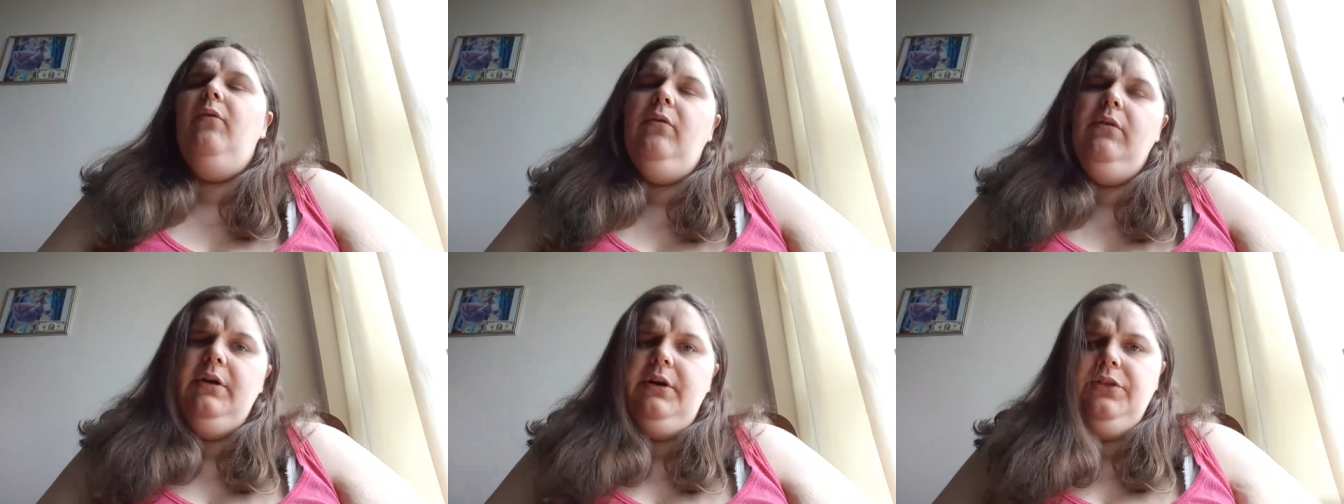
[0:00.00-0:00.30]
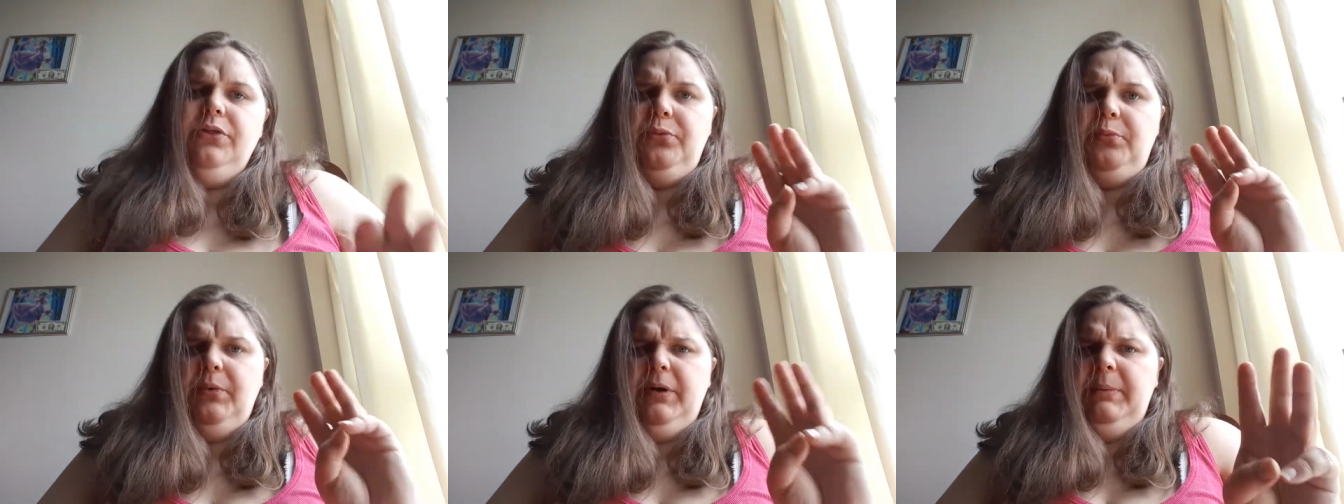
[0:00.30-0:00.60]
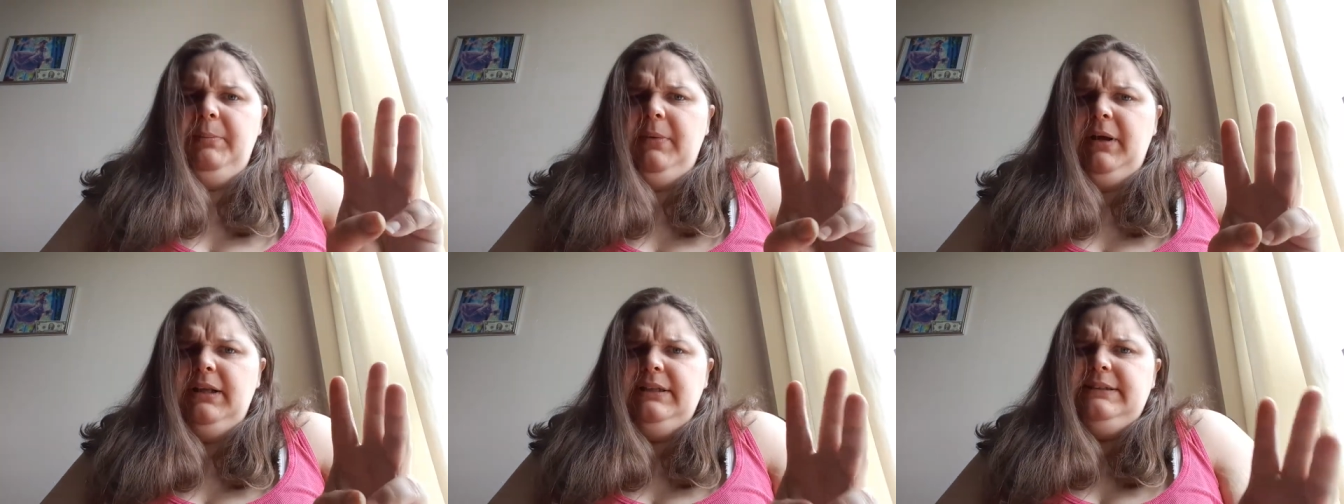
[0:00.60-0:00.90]
ordered
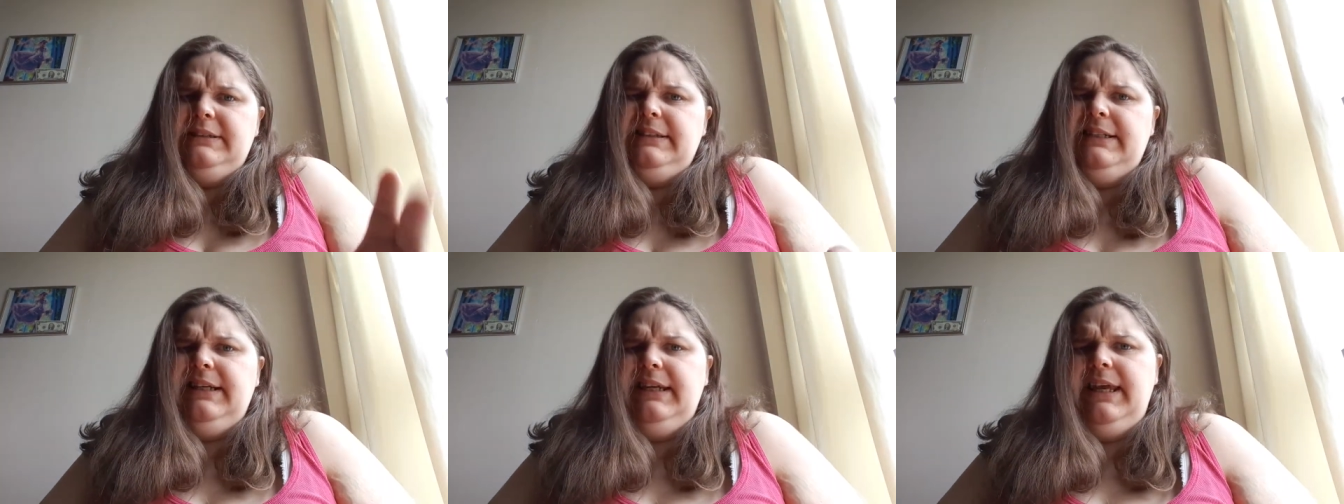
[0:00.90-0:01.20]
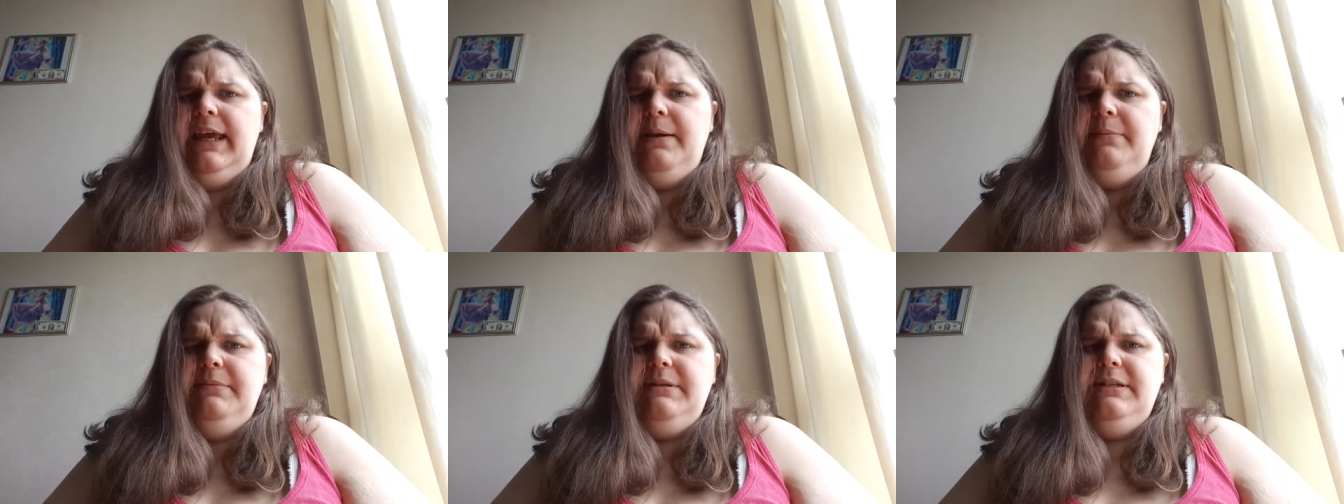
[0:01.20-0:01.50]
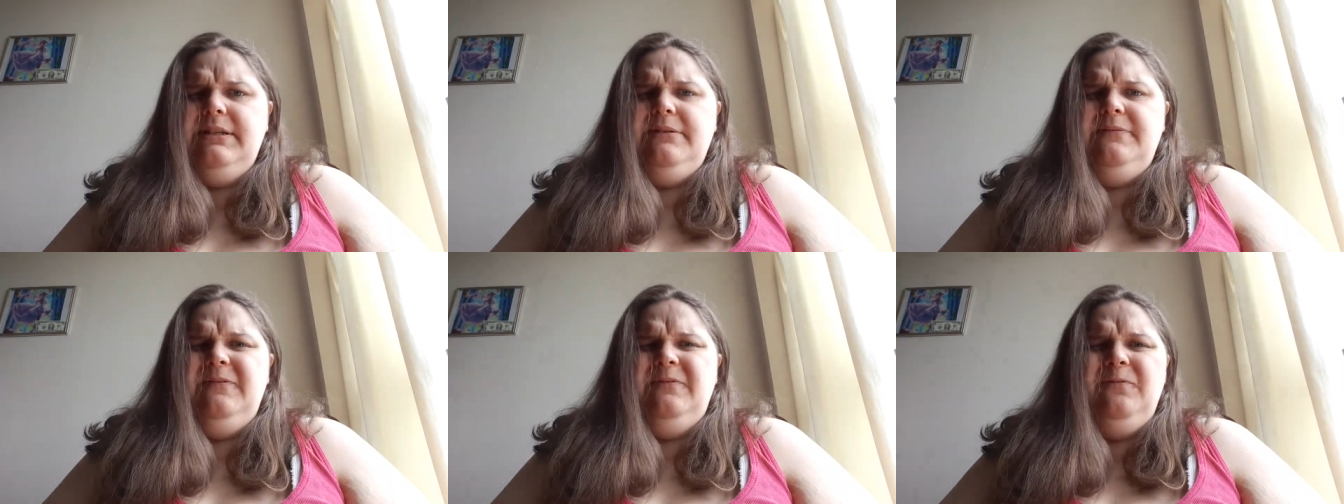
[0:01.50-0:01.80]
three months and it came
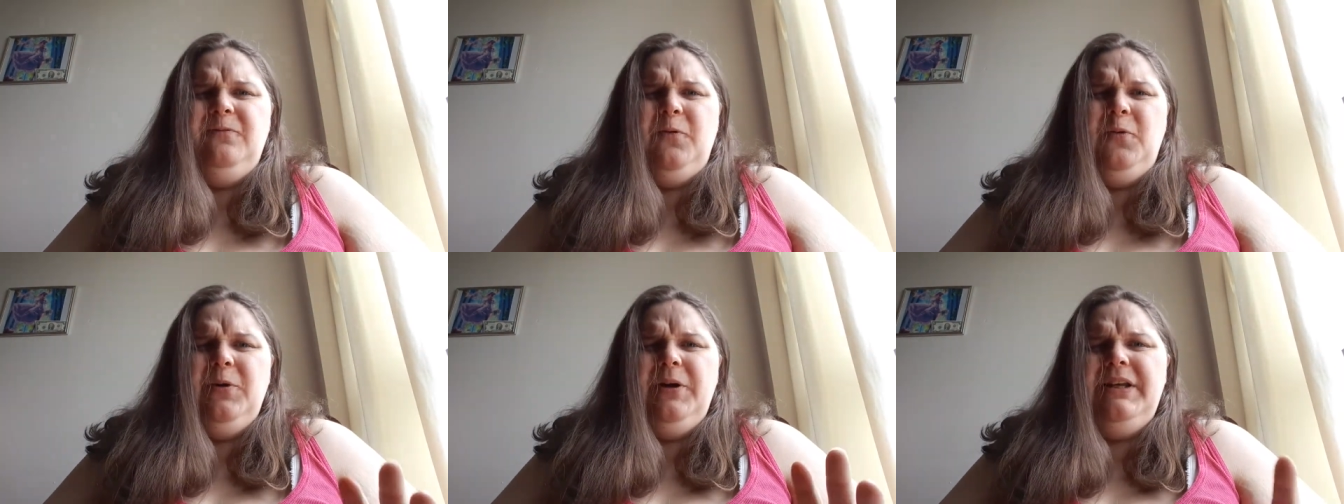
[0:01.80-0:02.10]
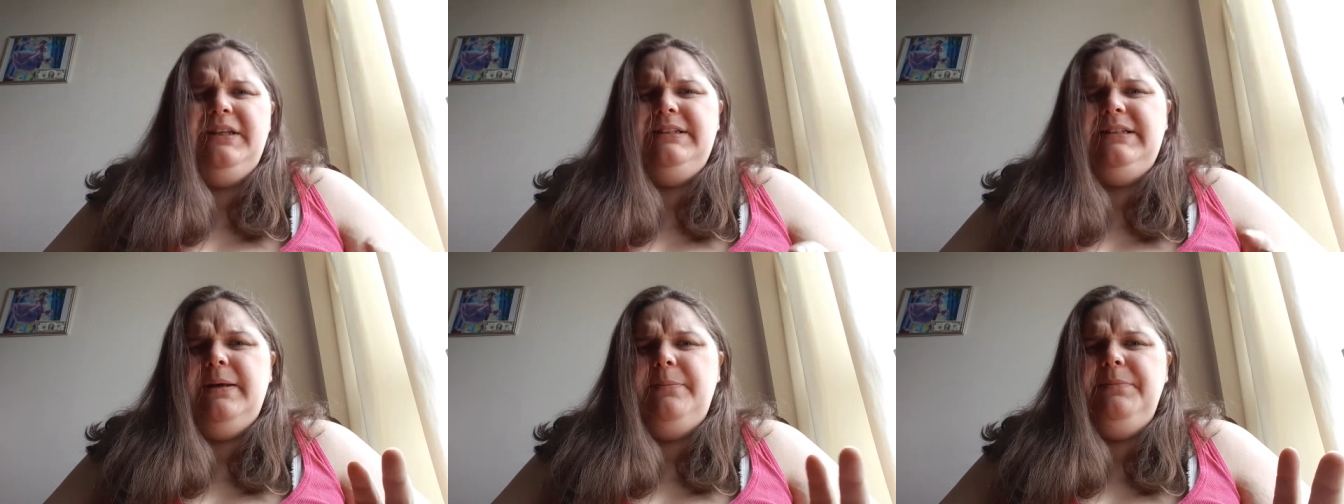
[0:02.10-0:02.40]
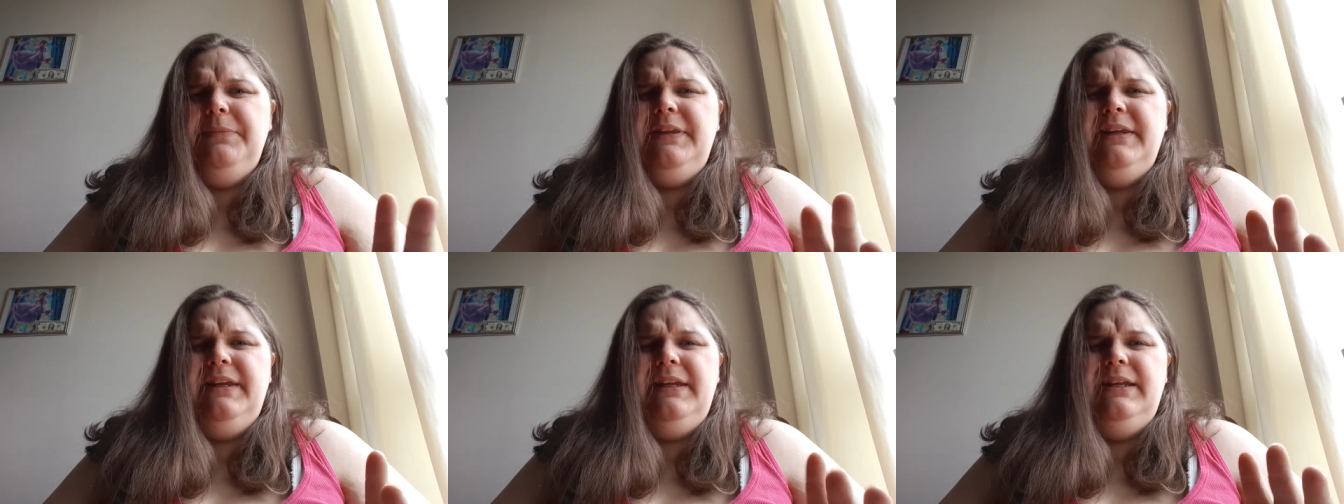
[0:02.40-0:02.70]
to 40
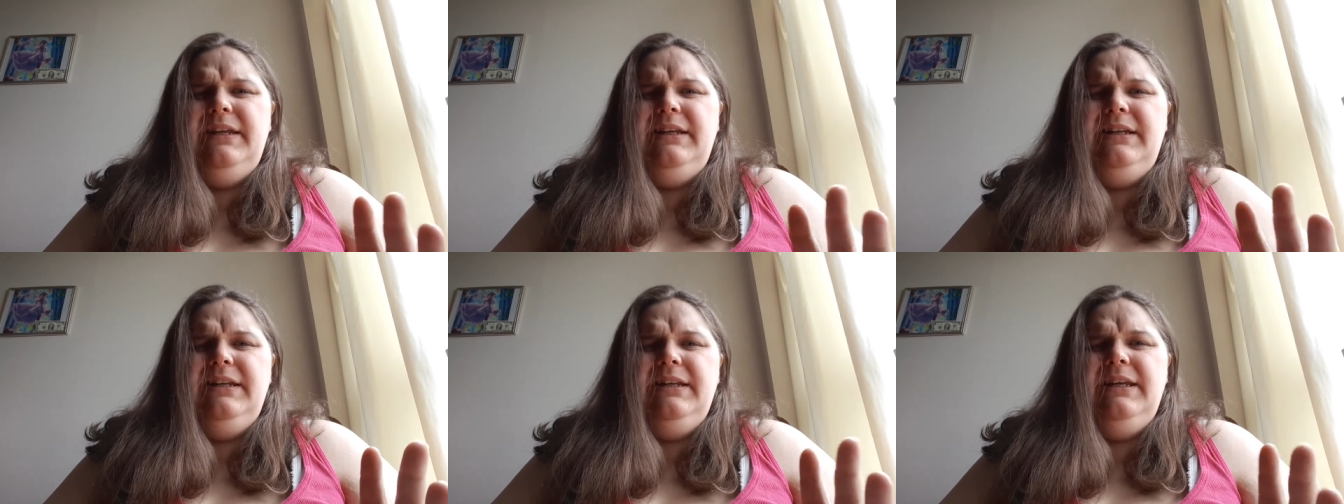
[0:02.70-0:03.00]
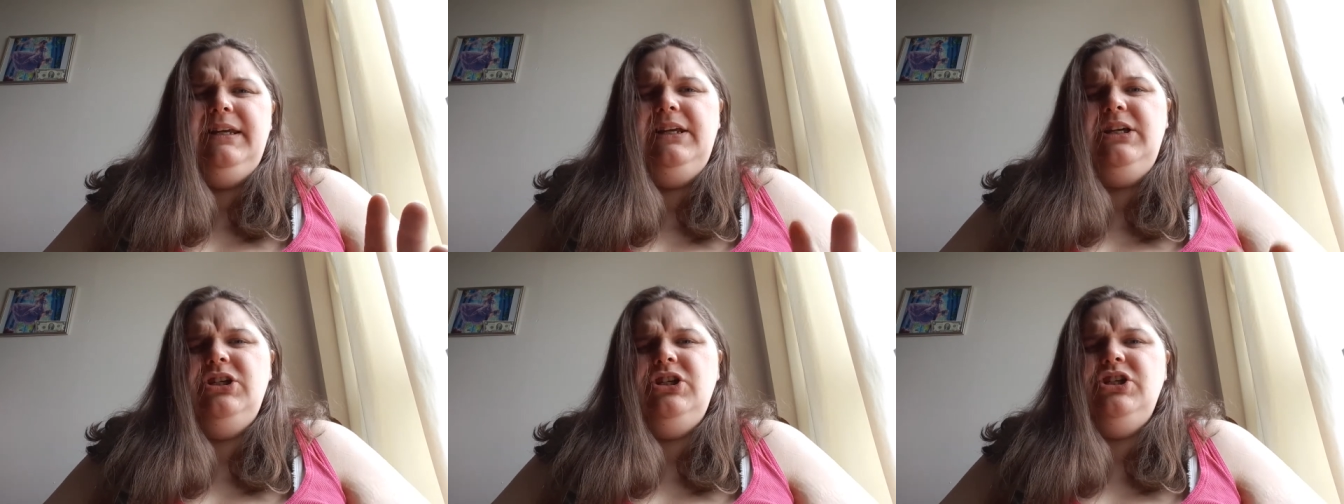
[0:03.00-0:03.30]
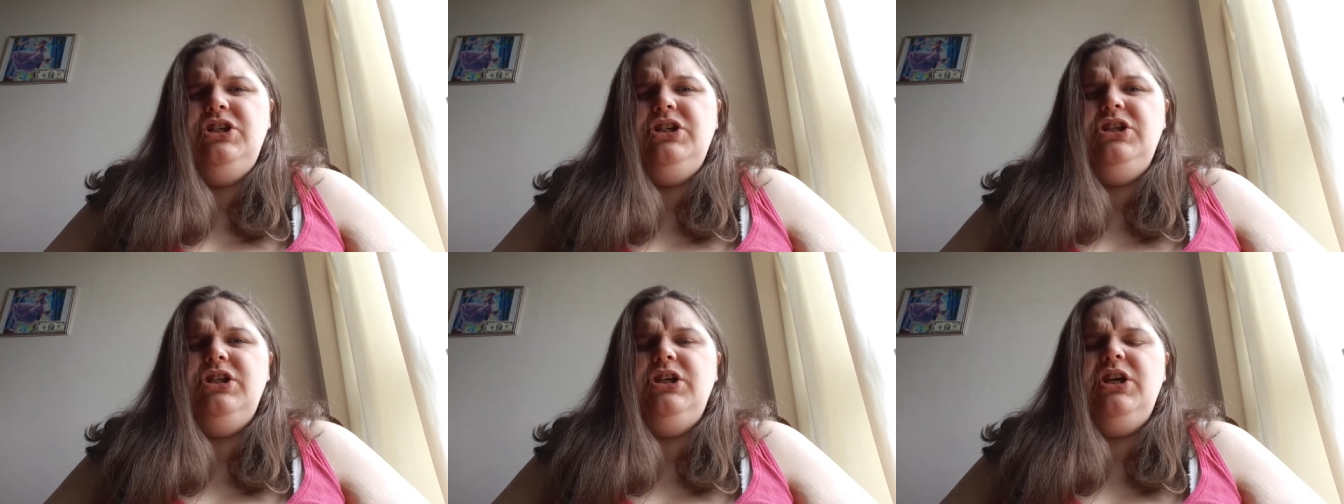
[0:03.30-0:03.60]
something
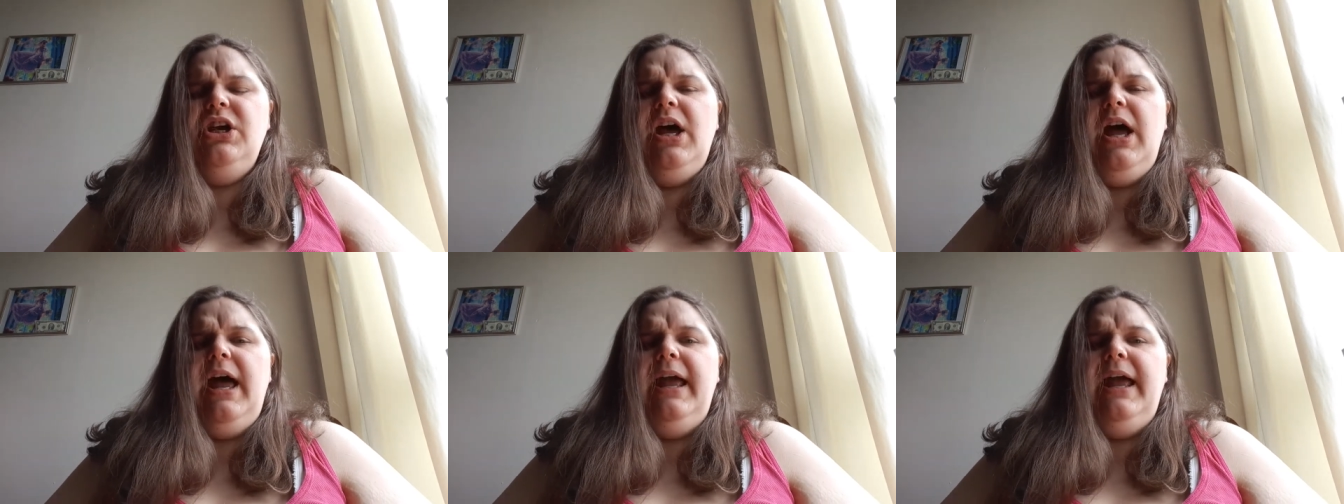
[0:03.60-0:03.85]
ish.